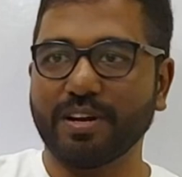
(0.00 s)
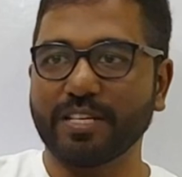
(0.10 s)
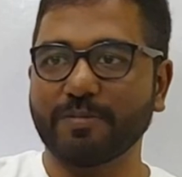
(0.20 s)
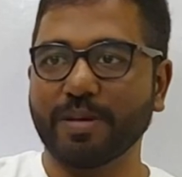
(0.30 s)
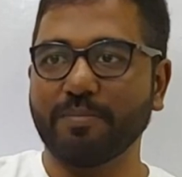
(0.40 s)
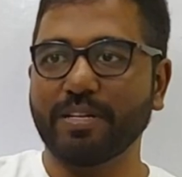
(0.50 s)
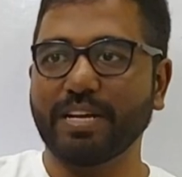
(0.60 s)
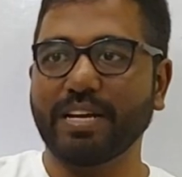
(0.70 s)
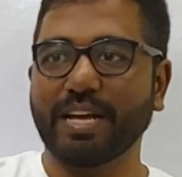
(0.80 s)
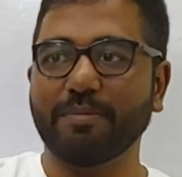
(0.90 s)
experiment
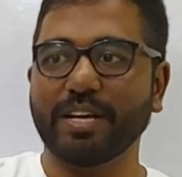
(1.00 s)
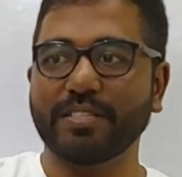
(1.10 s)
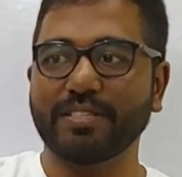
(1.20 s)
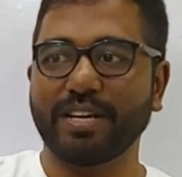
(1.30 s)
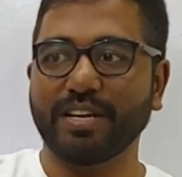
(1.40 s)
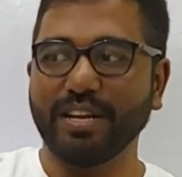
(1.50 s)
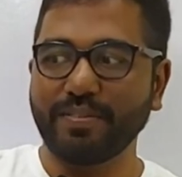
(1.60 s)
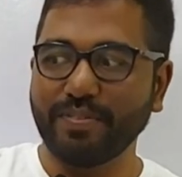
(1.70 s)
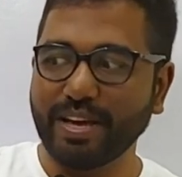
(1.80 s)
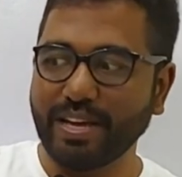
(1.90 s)
that Albert Einstein
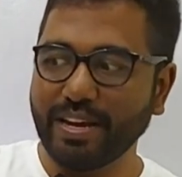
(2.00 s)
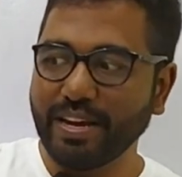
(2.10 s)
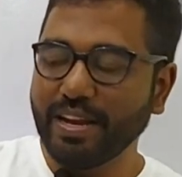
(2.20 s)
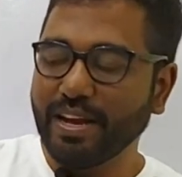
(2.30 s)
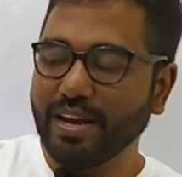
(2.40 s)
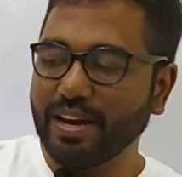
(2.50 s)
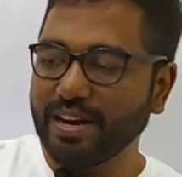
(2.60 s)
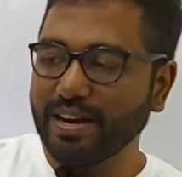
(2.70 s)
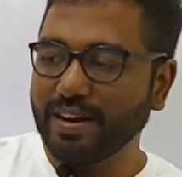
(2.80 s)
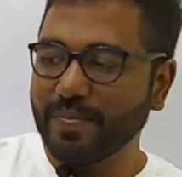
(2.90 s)
did where
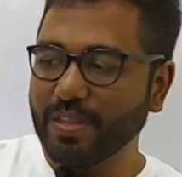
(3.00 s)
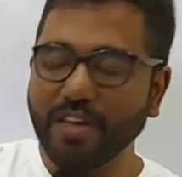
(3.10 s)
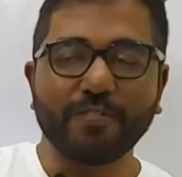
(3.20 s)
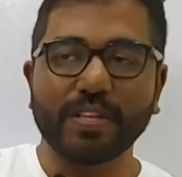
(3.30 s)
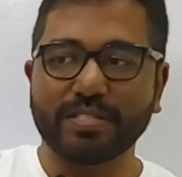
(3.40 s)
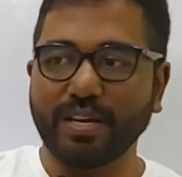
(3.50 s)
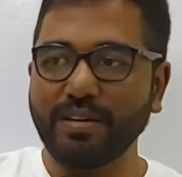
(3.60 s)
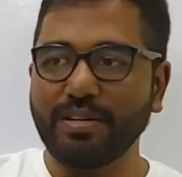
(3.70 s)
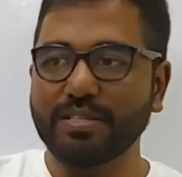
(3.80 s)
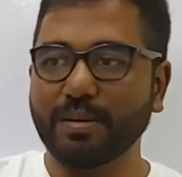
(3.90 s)
if the
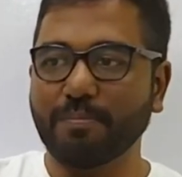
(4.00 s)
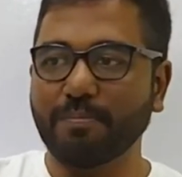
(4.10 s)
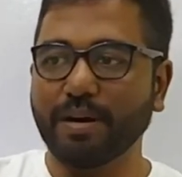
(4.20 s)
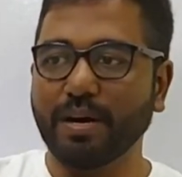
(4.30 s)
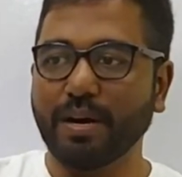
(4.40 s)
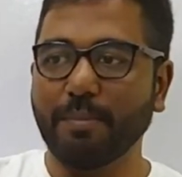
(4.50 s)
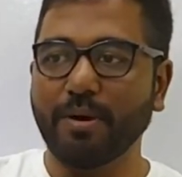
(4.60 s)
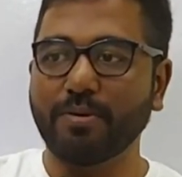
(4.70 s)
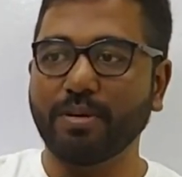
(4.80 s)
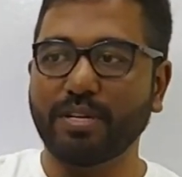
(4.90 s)
sun is
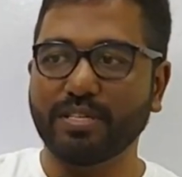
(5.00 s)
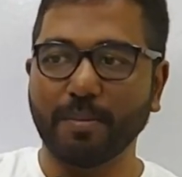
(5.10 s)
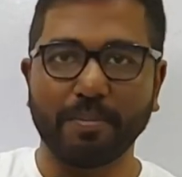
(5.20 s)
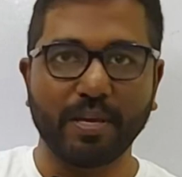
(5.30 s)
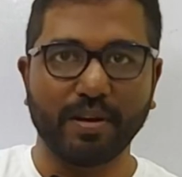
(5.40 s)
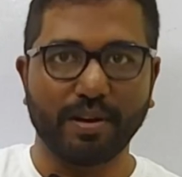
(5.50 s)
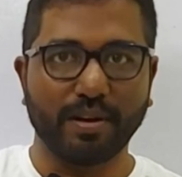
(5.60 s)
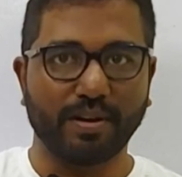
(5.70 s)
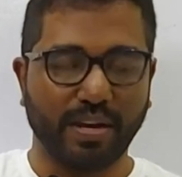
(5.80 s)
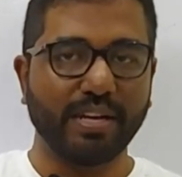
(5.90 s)
about to disappear
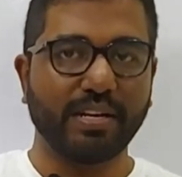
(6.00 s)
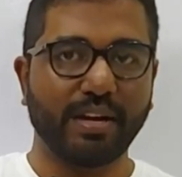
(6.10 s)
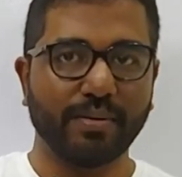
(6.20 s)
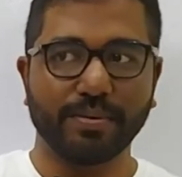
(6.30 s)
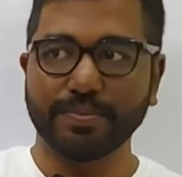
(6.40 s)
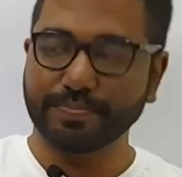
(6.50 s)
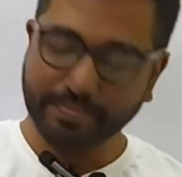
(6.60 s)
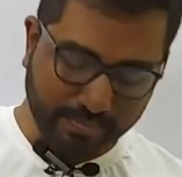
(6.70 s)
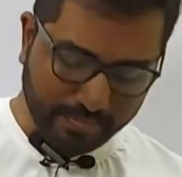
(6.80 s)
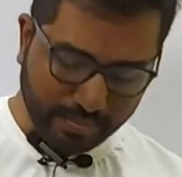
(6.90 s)
right now,
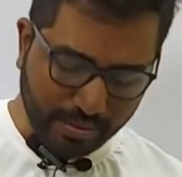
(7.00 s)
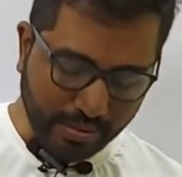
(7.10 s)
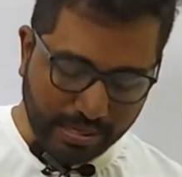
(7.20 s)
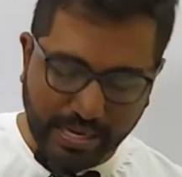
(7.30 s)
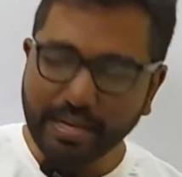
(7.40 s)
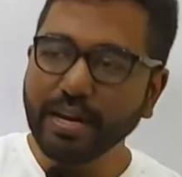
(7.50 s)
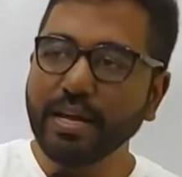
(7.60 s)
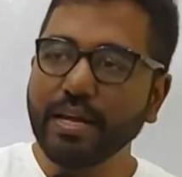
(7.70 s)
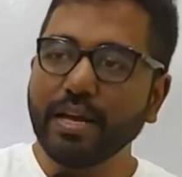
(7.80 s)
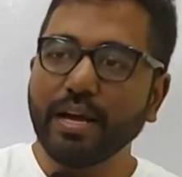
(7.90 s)
right,
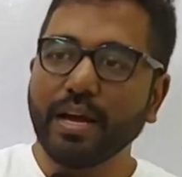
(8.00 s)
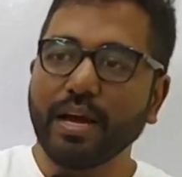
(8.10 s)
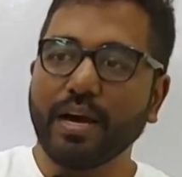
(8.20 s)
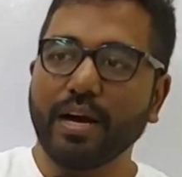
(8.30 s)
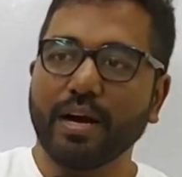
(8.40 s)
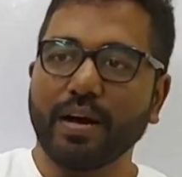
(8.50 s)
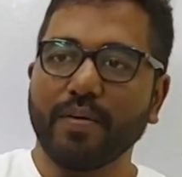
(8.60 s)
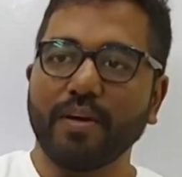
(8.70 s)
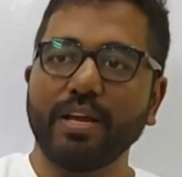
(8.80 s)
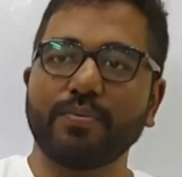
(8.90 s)

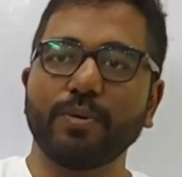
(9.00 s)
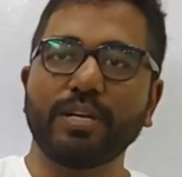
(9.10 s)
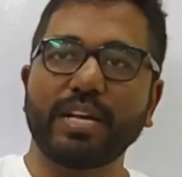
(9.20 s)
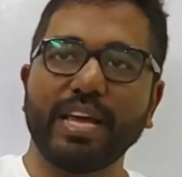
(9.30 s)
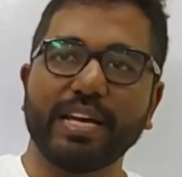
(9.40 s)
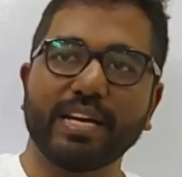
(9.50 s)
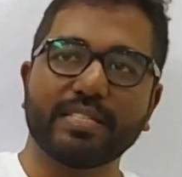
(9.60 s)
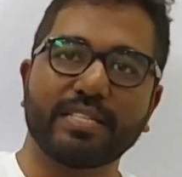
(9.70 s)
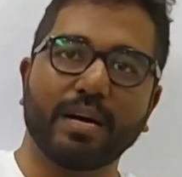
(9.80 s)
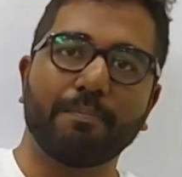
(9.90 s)
it would take
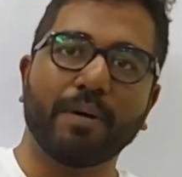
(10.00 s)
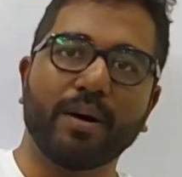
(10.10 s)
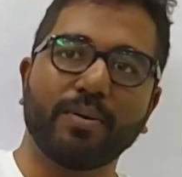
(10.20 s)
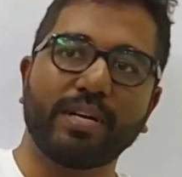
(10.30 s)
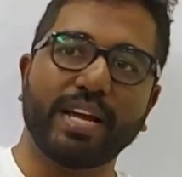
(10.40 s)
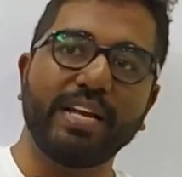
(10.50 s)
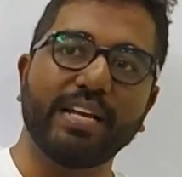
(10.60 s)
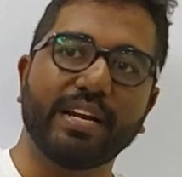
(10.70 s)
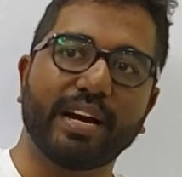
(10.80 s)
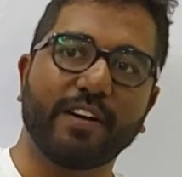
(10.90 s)
us about
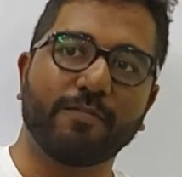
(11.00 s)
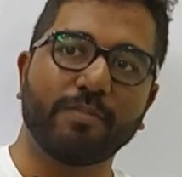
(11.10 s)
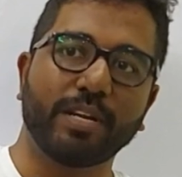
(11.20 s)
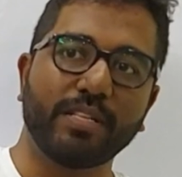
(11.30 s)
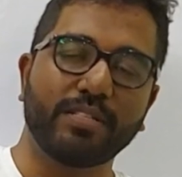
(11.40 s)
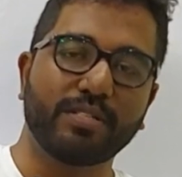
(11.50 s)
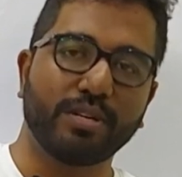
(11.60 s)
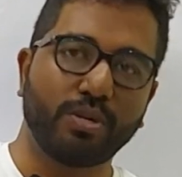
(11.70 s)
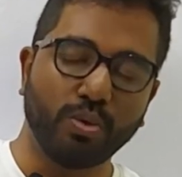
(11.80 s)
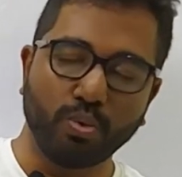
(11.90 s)
8.5 minutes
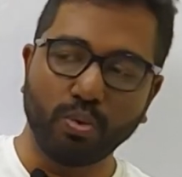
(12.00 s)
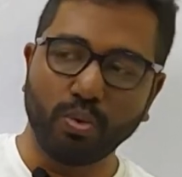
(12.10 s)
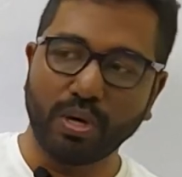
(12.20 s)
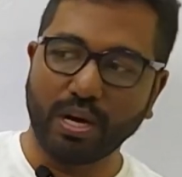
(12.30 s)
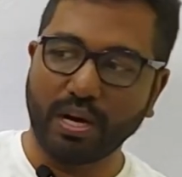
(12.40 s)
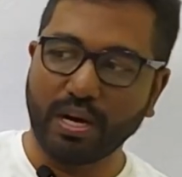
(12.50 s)
to